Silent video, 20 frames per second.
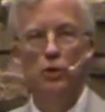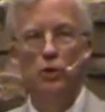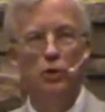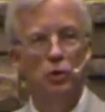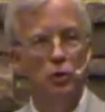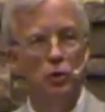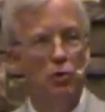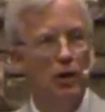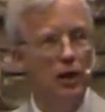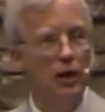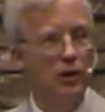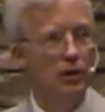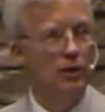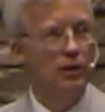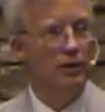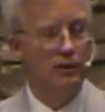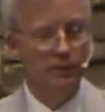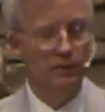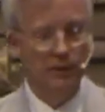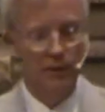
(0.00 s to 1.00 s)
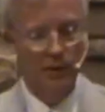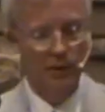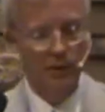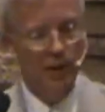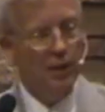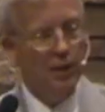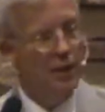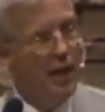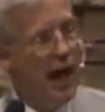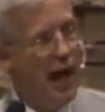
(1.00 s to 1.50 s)
to strengthen
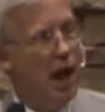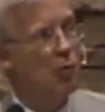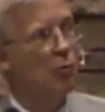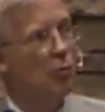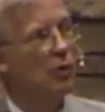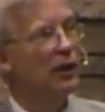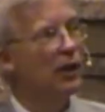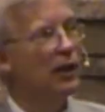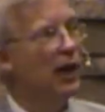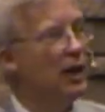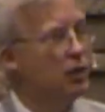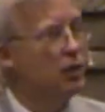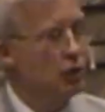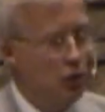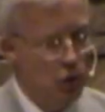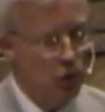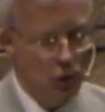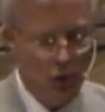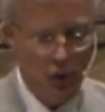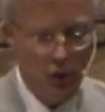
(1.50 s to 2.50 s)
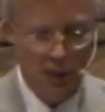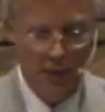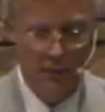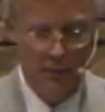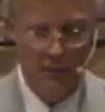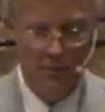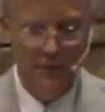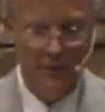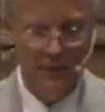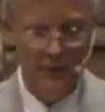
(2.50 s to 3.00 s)
that
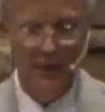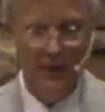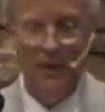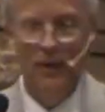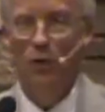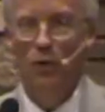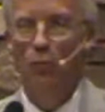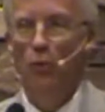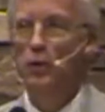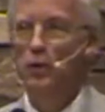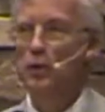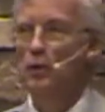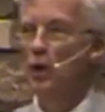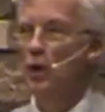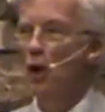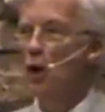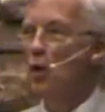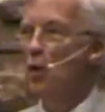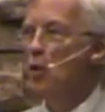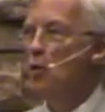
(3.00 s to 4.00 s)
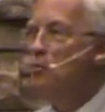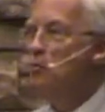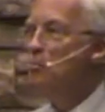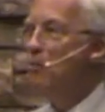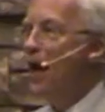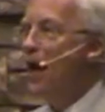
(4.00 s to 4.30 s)
relationship, which goes